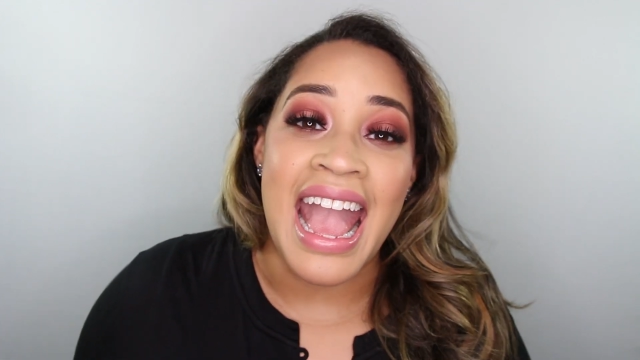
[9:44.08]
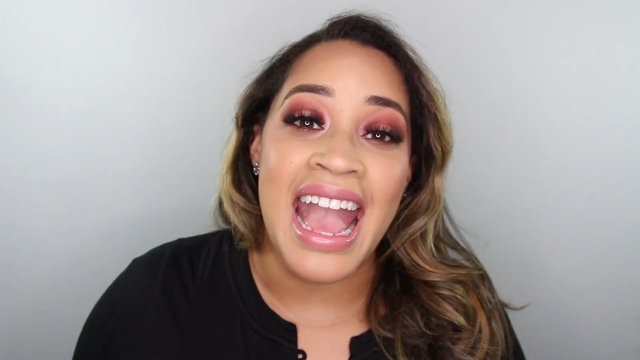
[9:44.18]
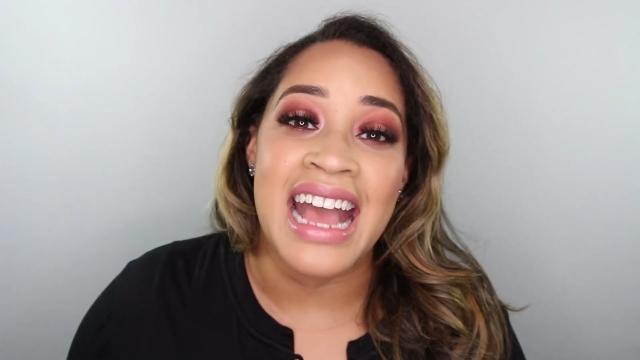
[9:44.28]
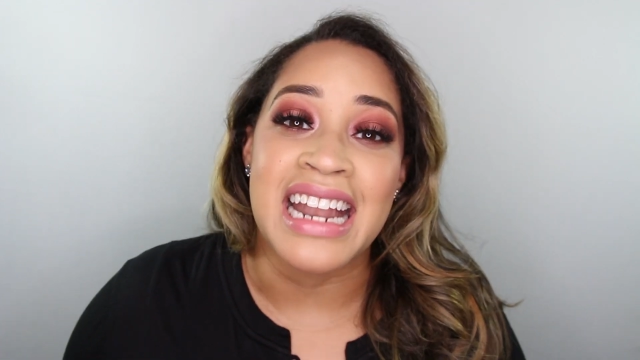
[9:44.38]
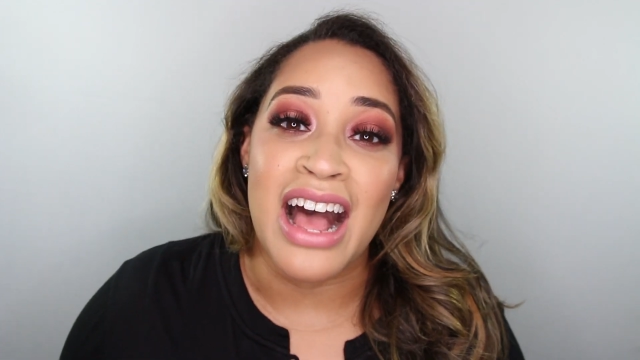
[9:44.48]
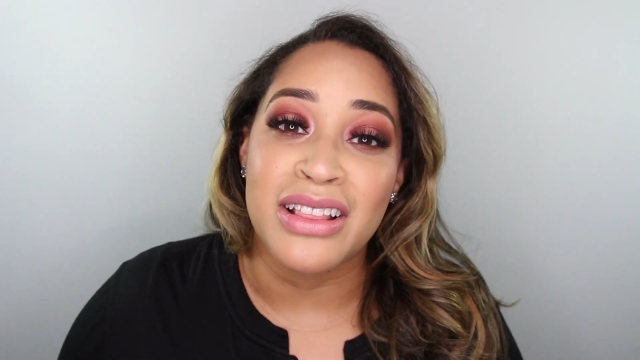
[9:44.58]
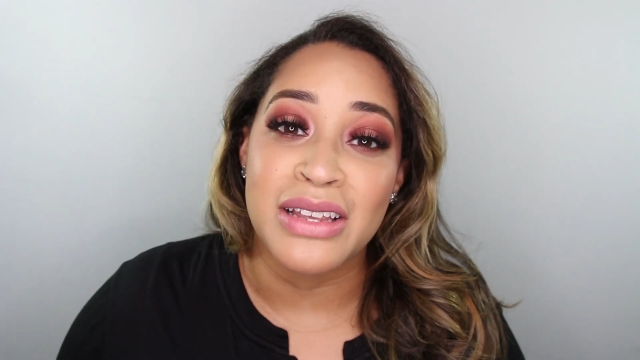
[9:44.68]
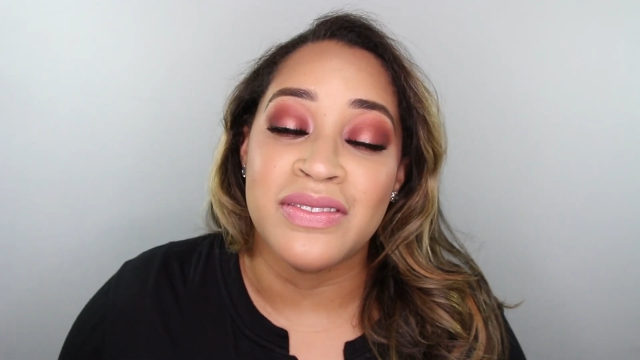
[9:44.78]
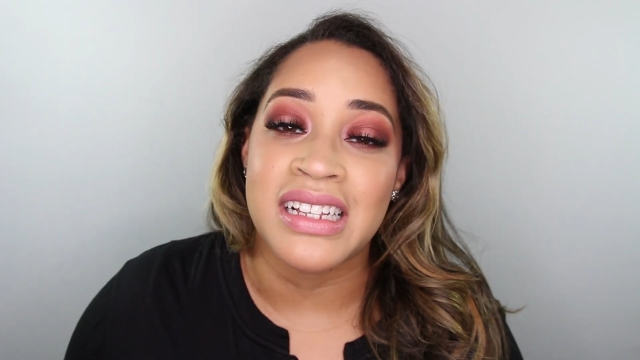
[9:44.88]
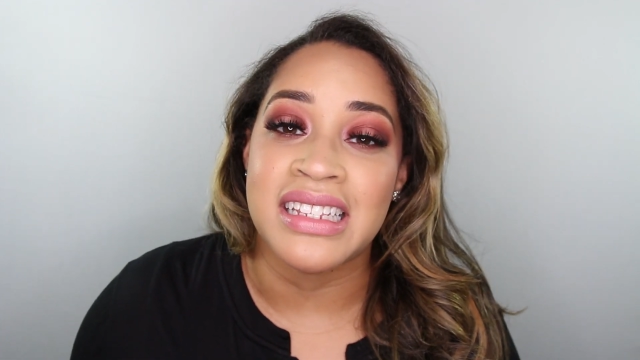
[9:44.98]
and I'll
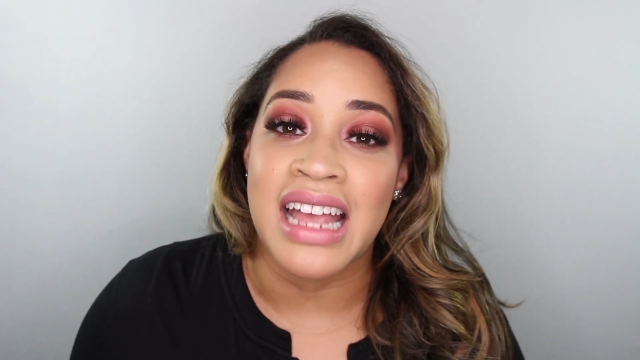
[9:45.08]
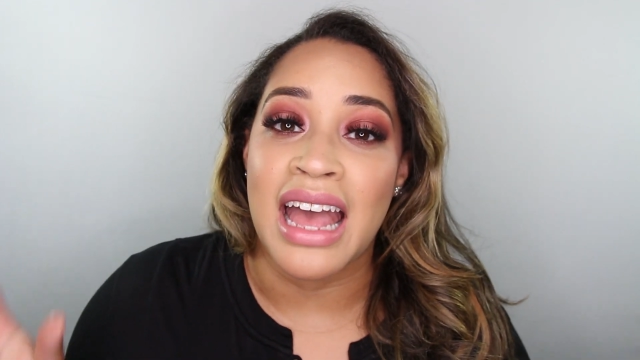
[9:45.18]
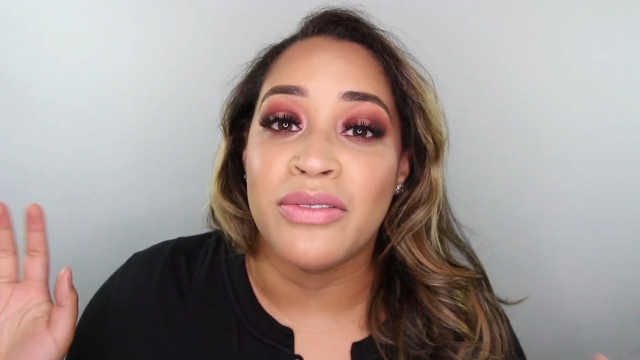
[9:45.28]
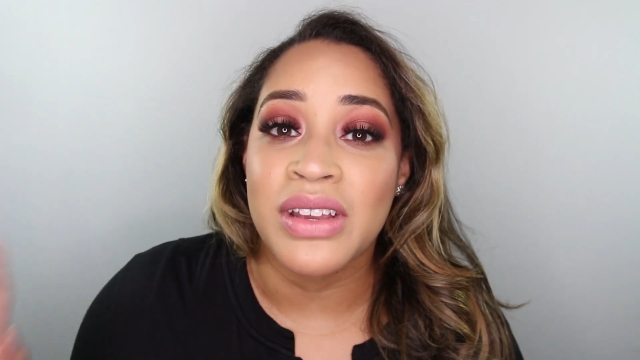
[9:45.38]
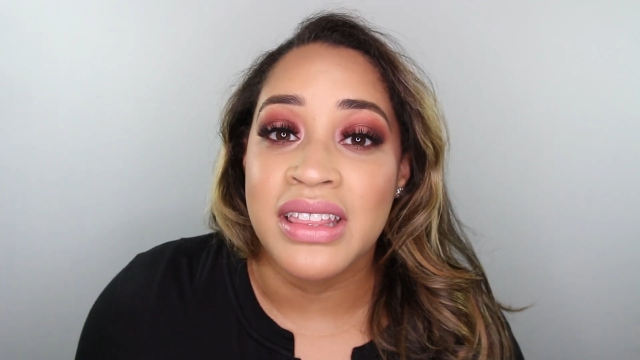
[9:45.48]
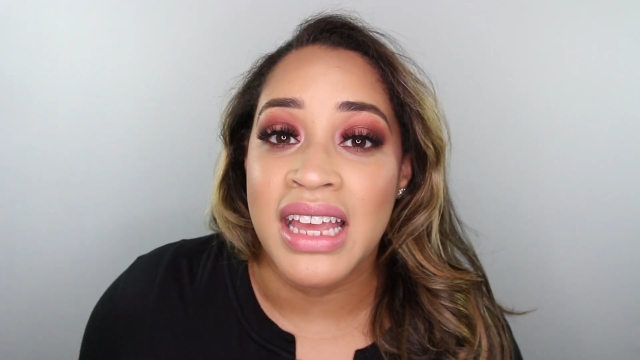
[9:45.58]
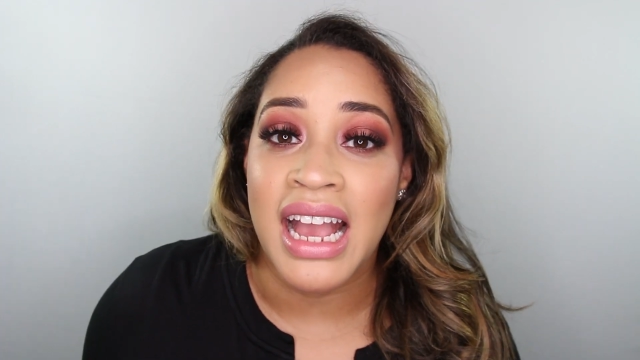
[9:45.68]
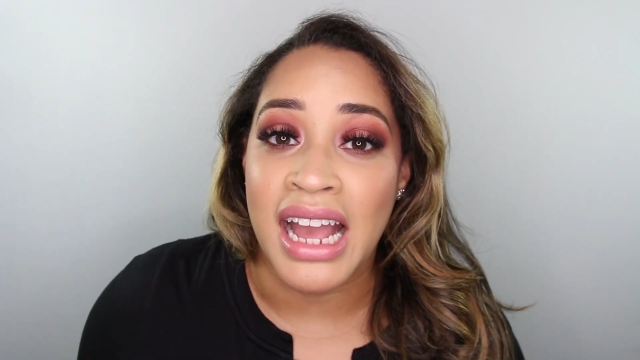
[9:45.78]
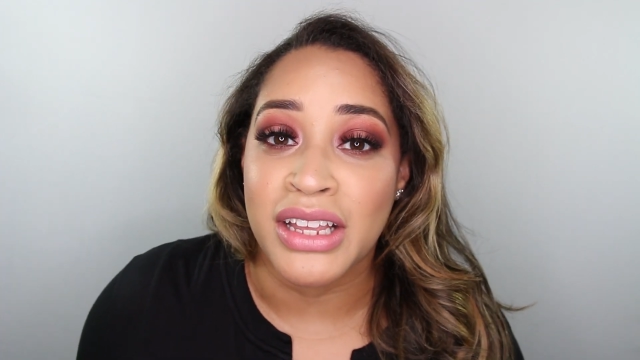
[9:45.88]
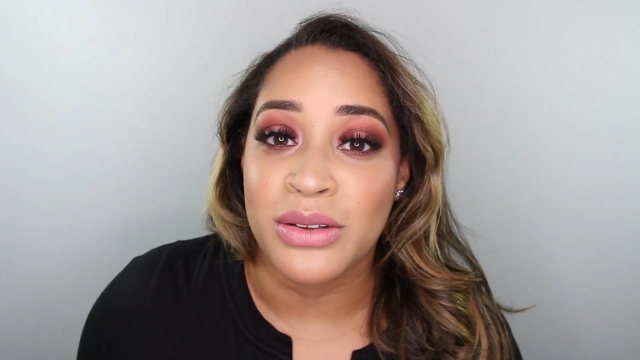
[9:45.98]
leave links to
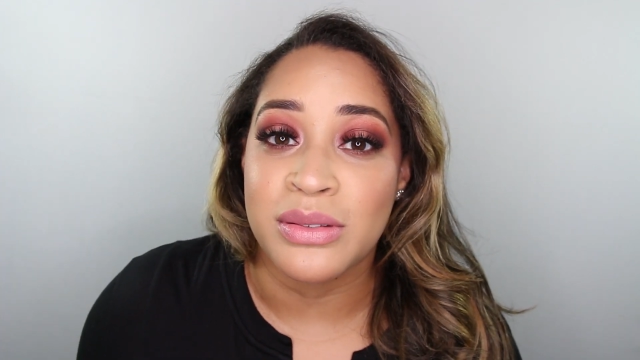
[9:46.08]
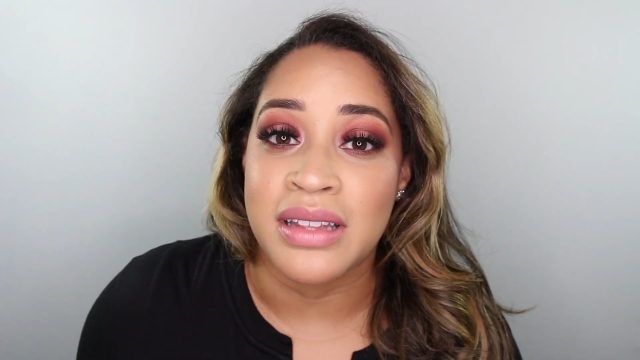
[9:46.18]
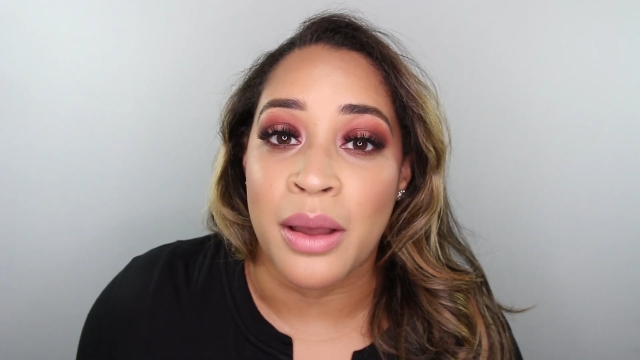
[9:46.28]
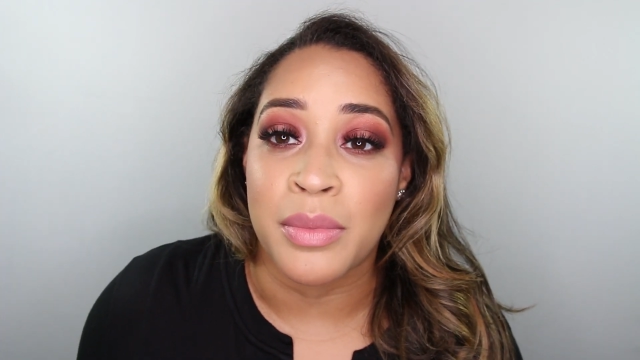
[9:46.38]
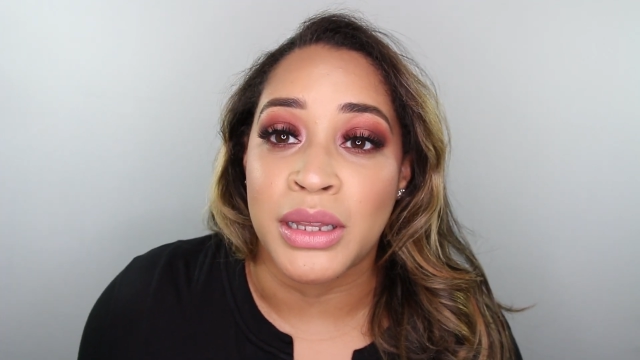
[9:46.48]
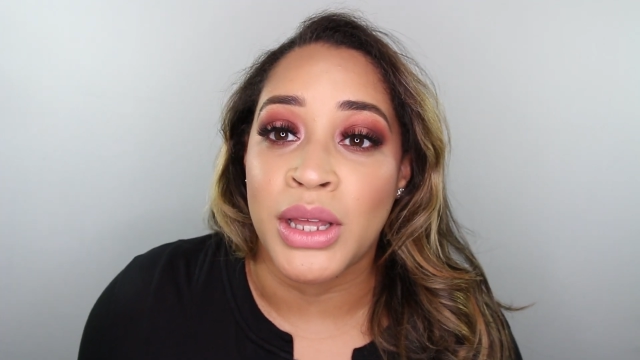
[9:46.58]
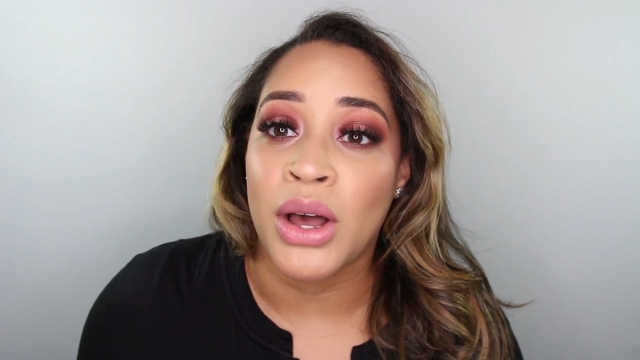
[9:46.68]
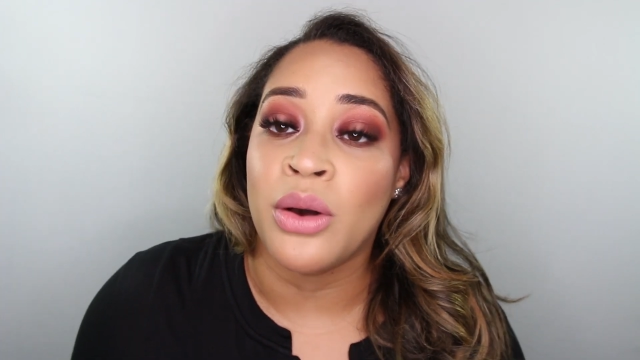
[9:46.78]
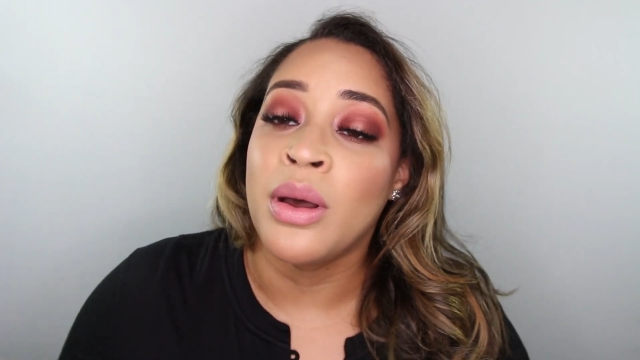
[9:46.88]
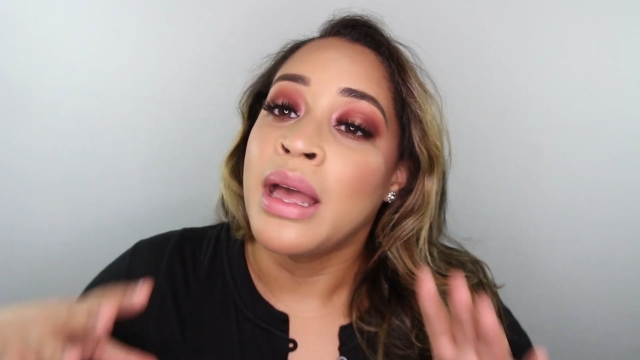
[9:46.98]
everything I use down
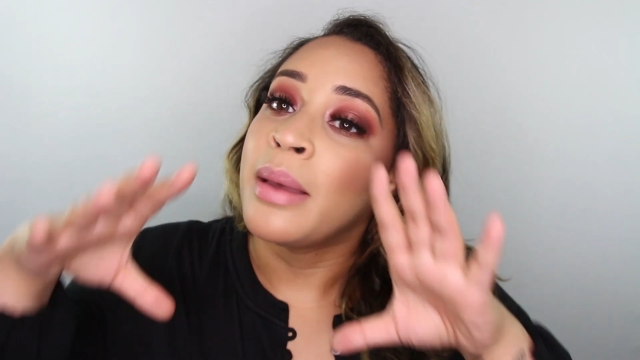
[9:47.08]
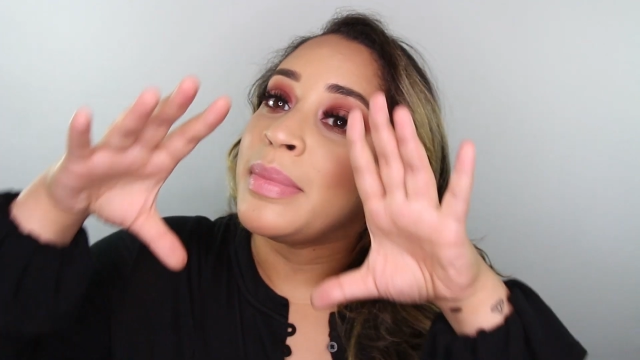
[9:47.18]
below,